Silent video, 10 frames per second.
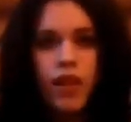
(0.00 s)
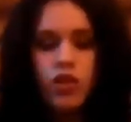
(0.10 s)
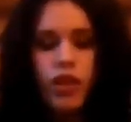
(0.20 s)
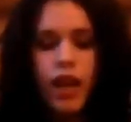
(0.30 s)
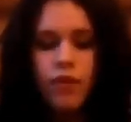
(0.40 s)

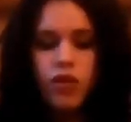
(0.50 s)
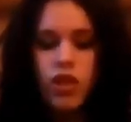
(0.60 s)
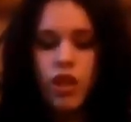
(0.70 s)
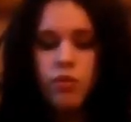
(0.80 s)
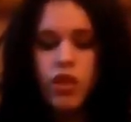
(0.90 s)
That's all you have
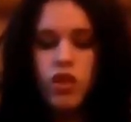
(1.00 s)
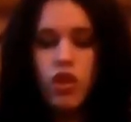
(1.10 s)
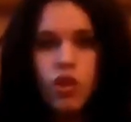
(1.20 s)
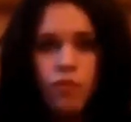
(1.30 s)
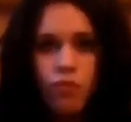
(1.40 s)
to do. You
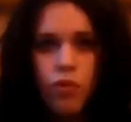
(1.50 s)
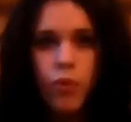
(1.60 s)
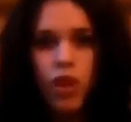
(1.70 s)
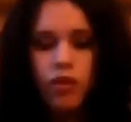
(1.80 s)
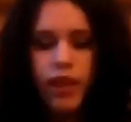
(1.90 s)
just sort of
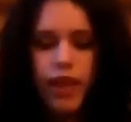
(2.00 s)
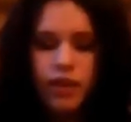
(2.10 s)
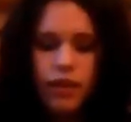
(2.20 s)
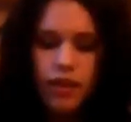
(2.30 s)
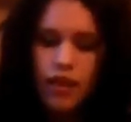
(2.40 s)
rub along
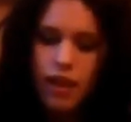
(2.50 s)
it.